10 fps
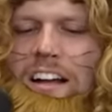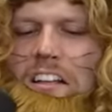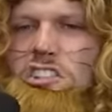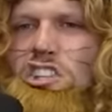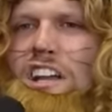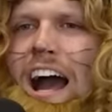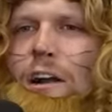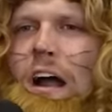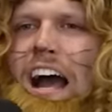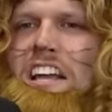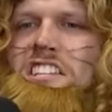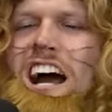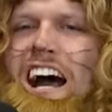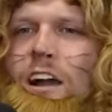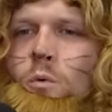sky rise
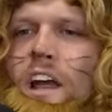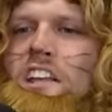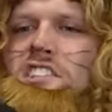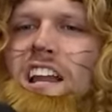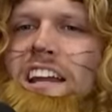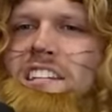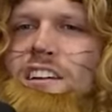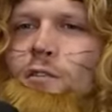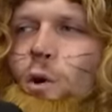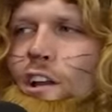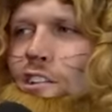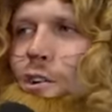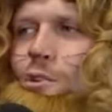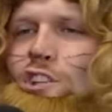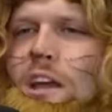high waist
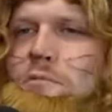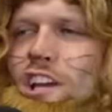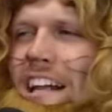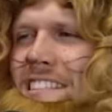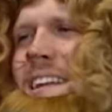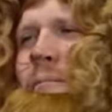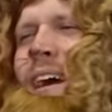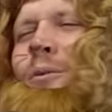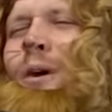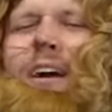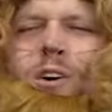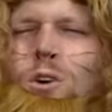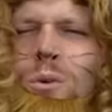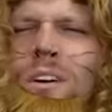1942 Jim Johnson. I'm like, what? Who?